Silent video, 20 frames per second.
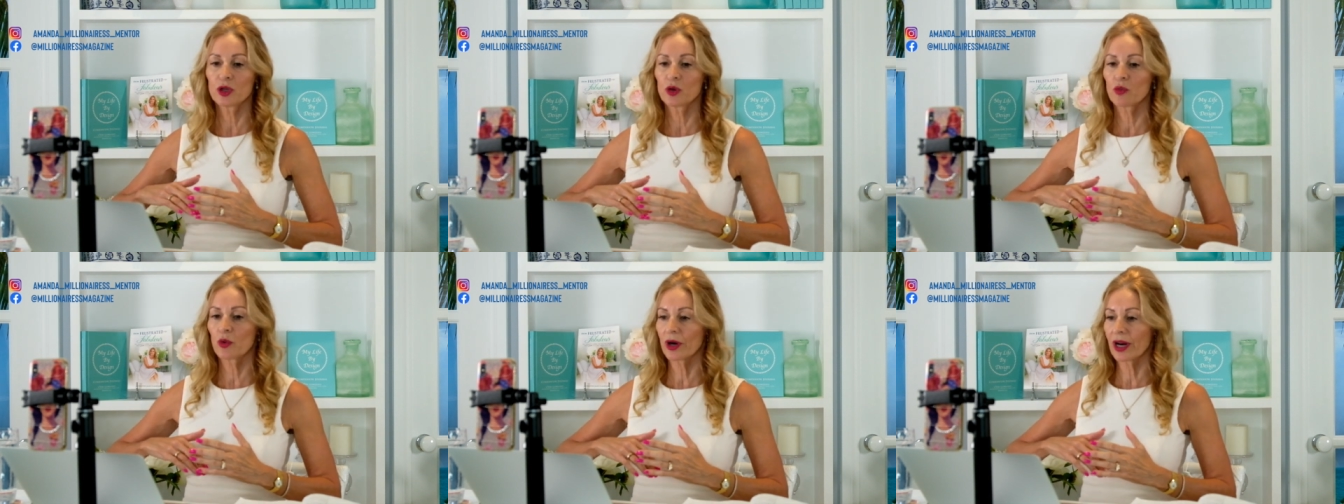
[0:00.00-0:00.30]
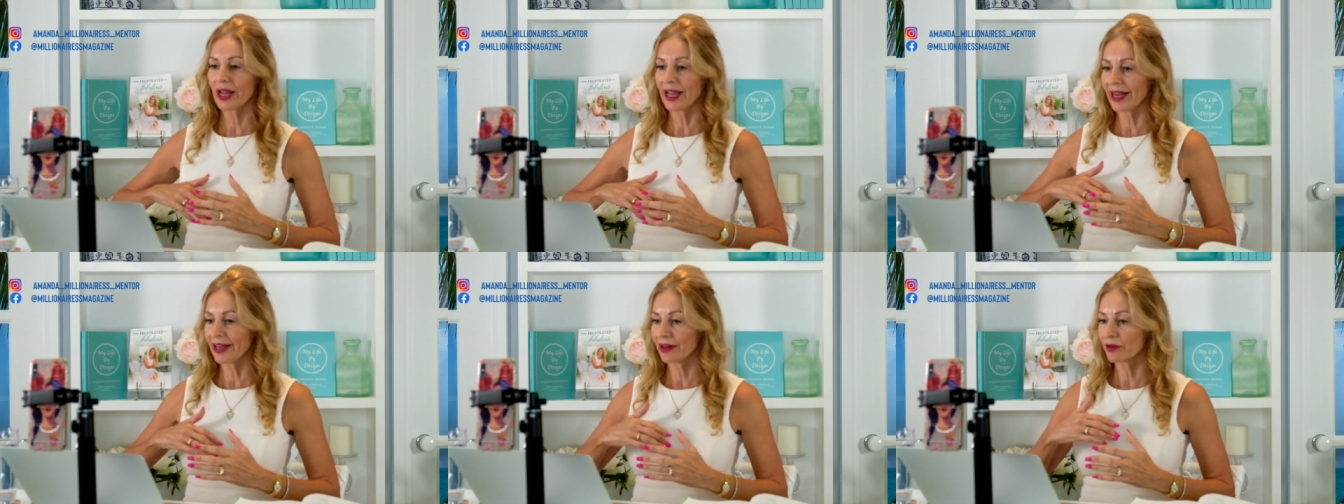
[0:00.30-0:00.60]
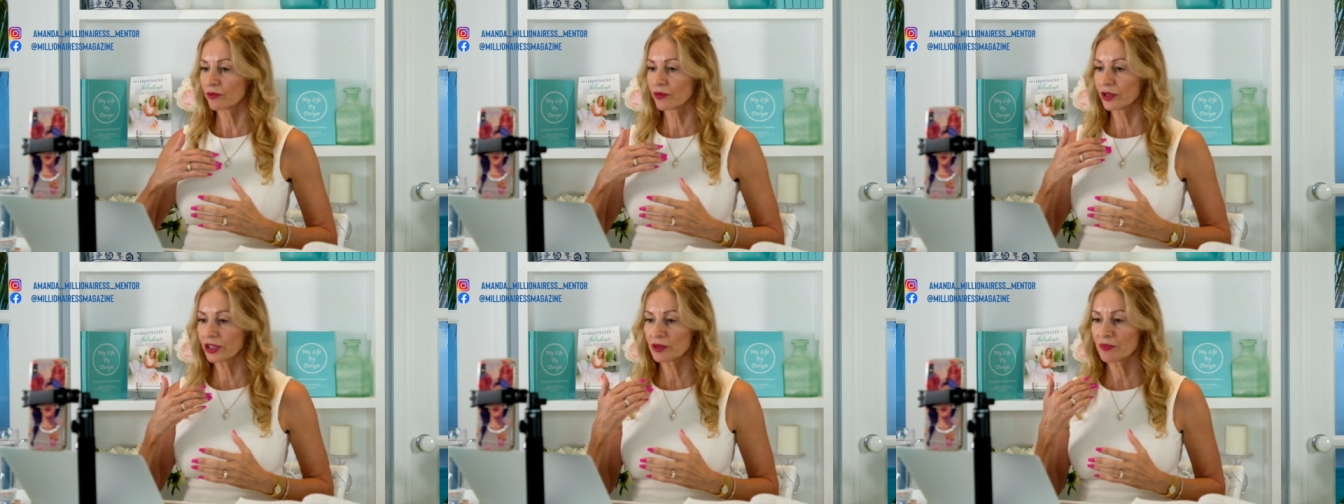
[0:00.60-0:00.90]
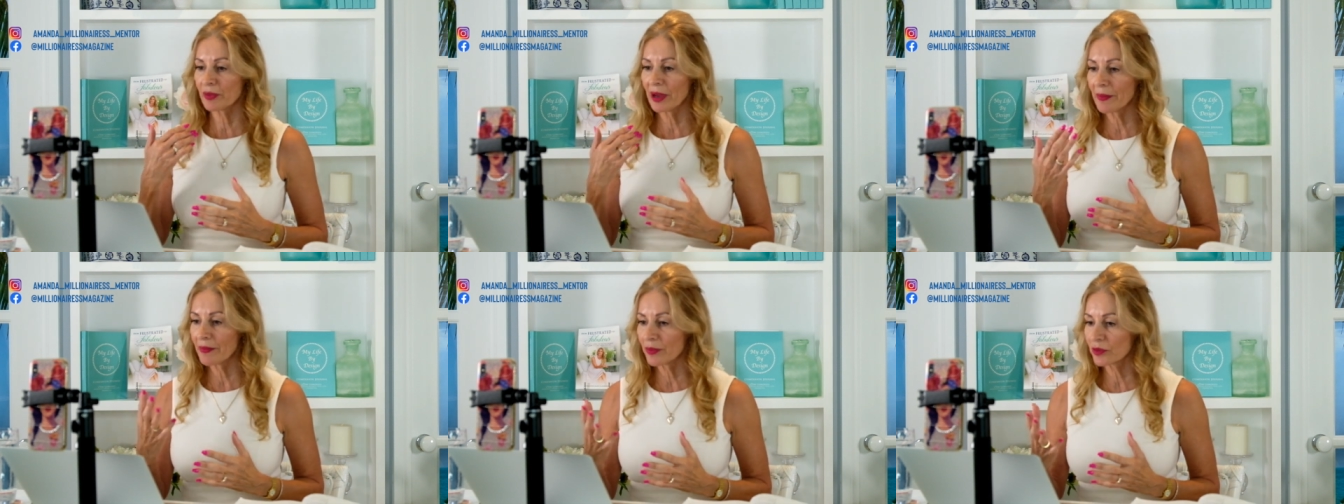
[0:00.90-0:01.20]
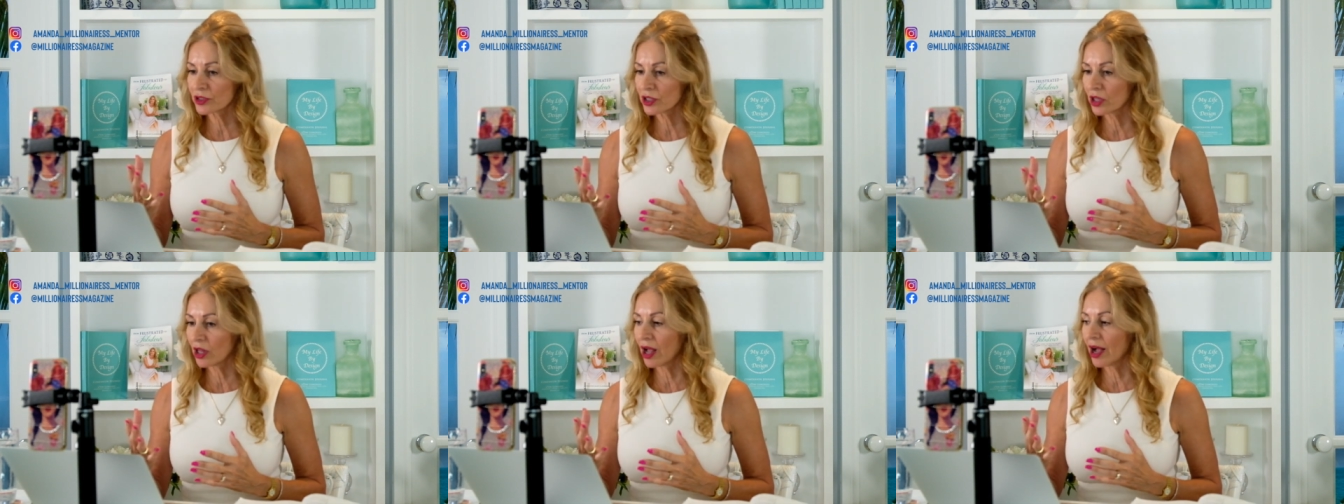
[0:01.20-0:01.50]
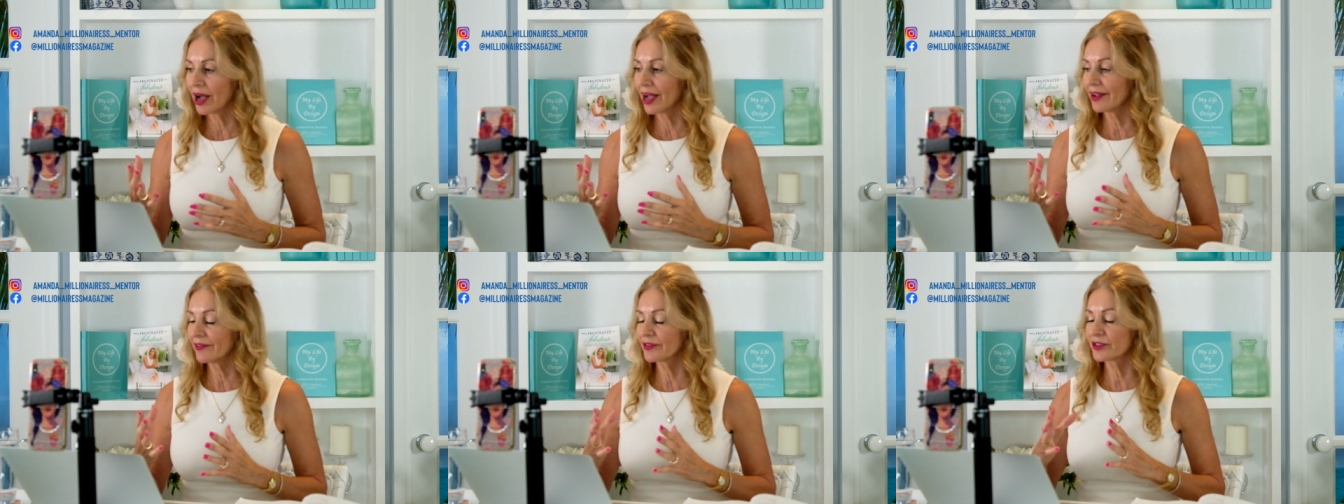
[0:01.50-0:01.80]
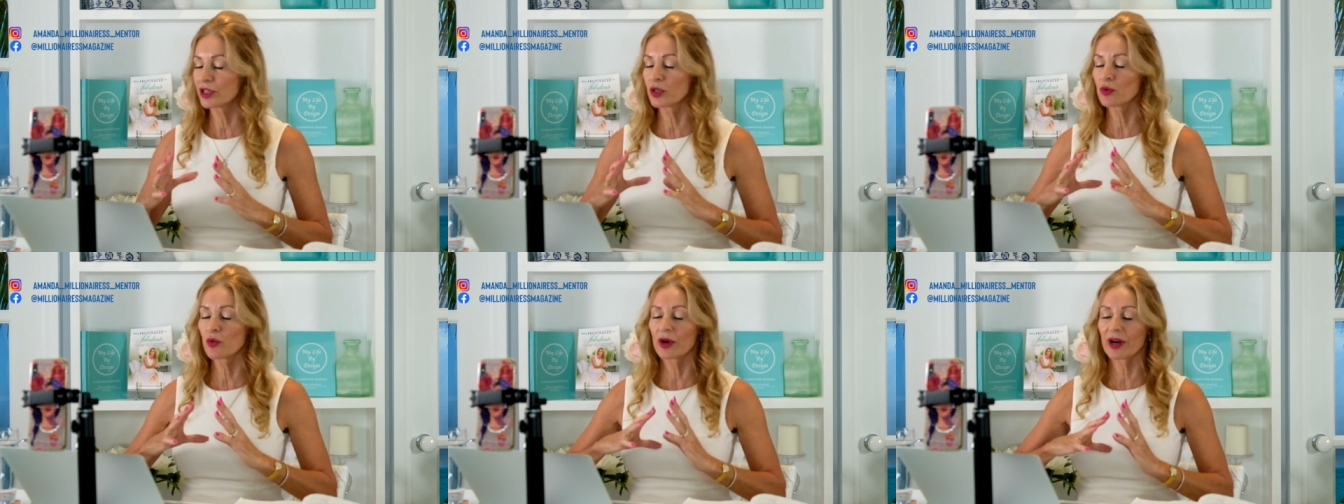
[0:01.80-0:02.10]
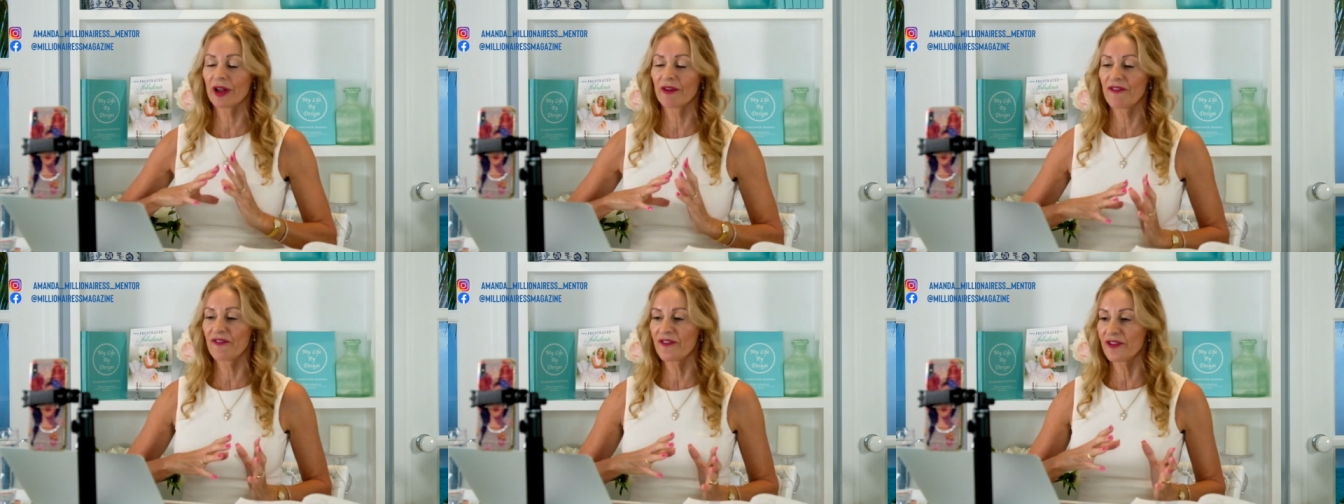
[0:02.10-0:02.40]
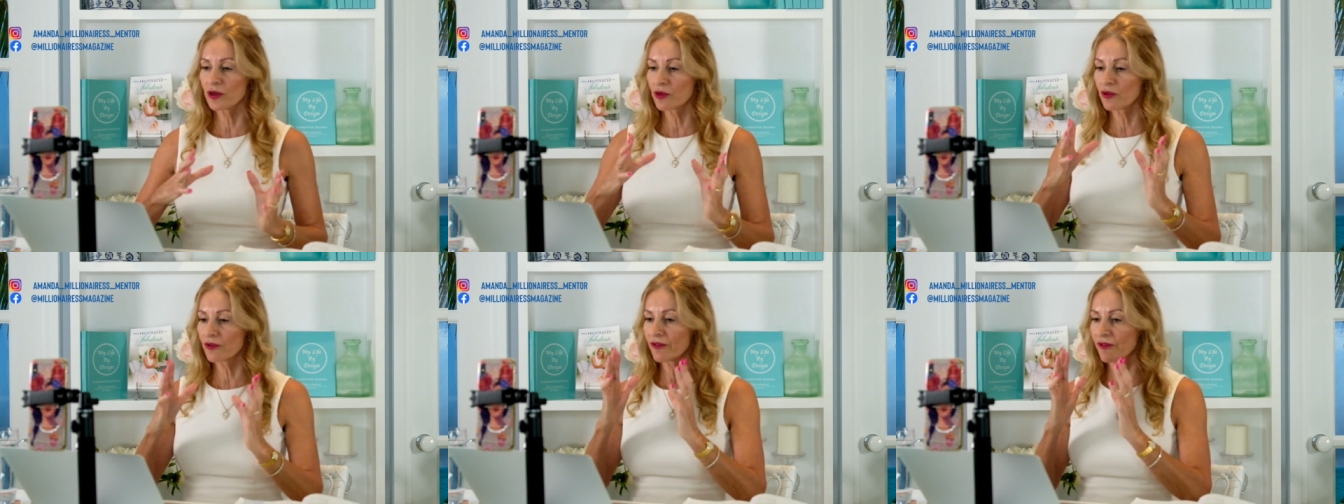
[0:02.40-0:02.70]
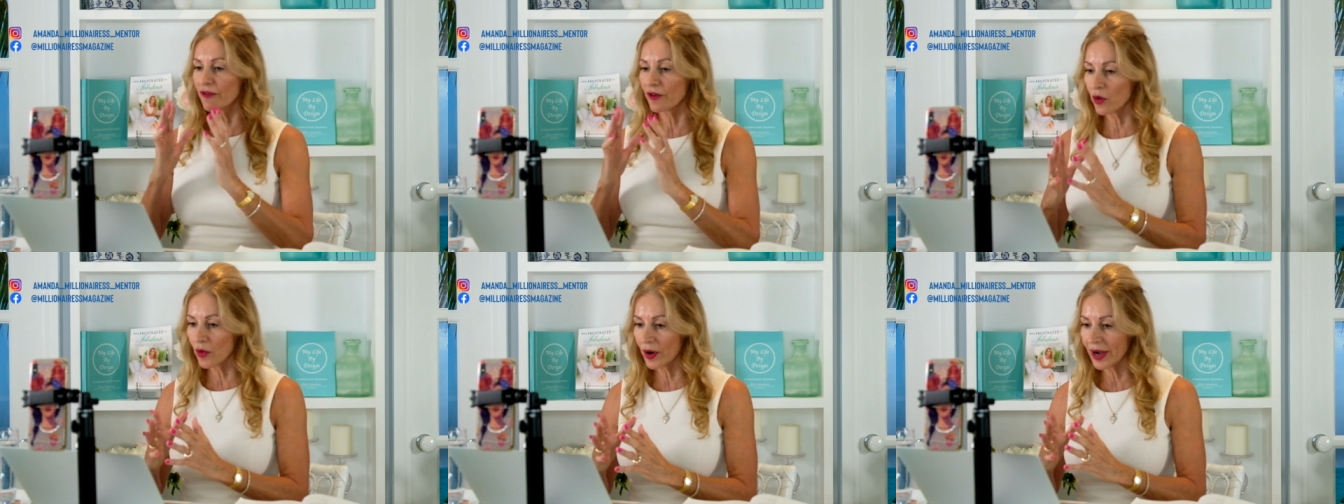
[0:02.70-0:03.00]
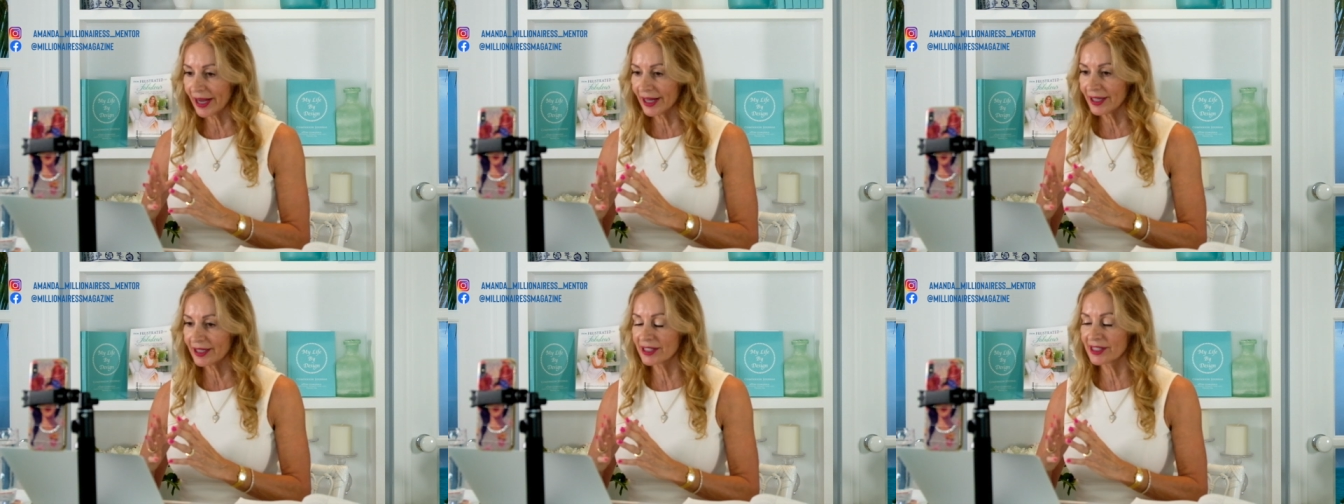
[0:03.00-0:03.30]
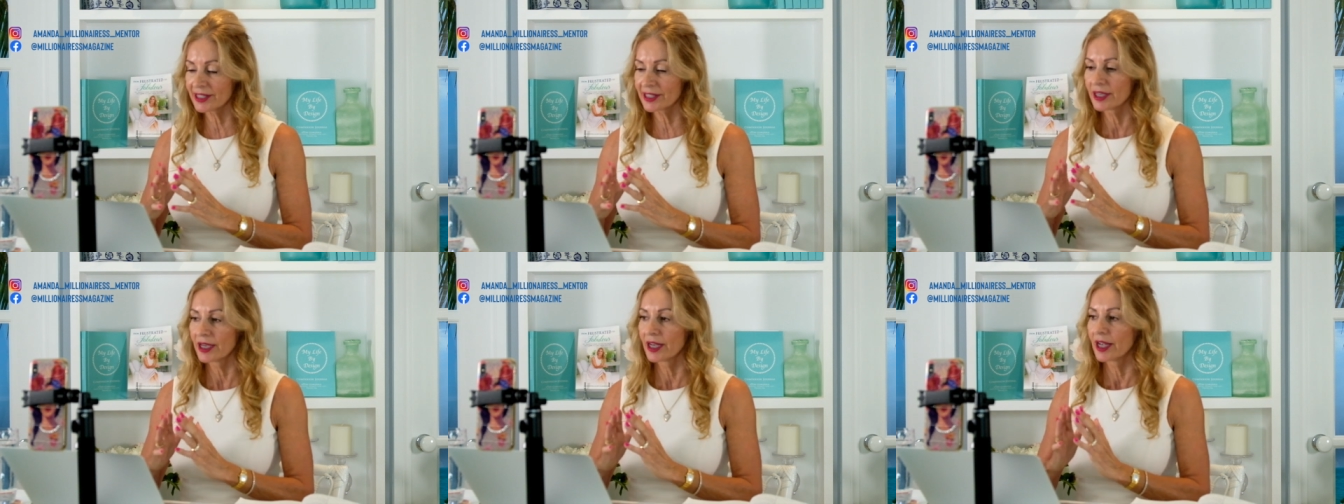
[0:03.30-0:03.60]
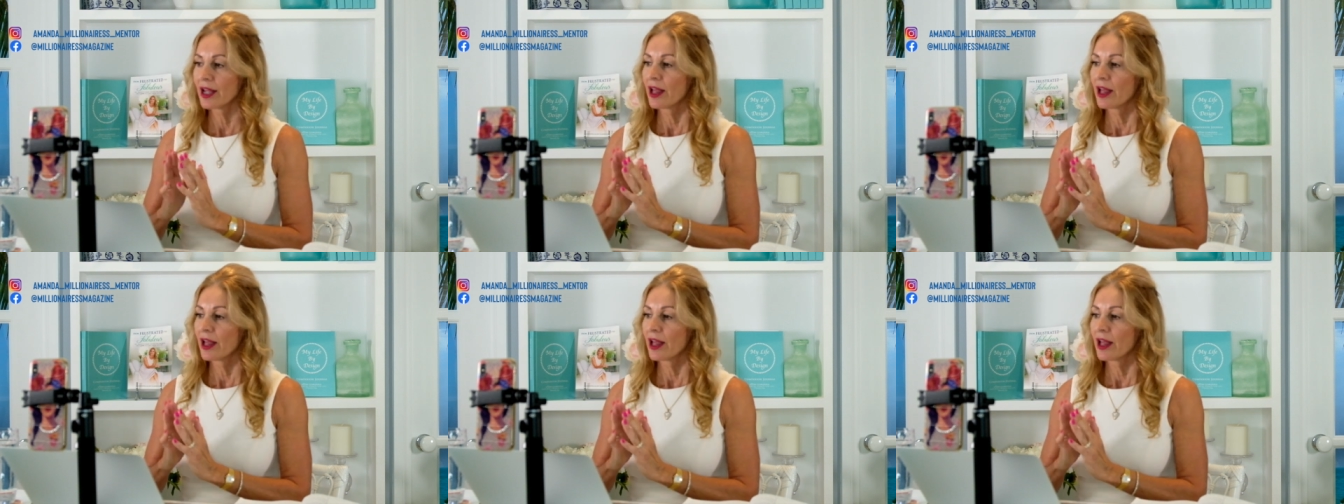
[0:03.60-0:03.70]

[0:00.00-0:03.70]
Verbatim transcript: you want to enrich people's lives, you want to fill voids,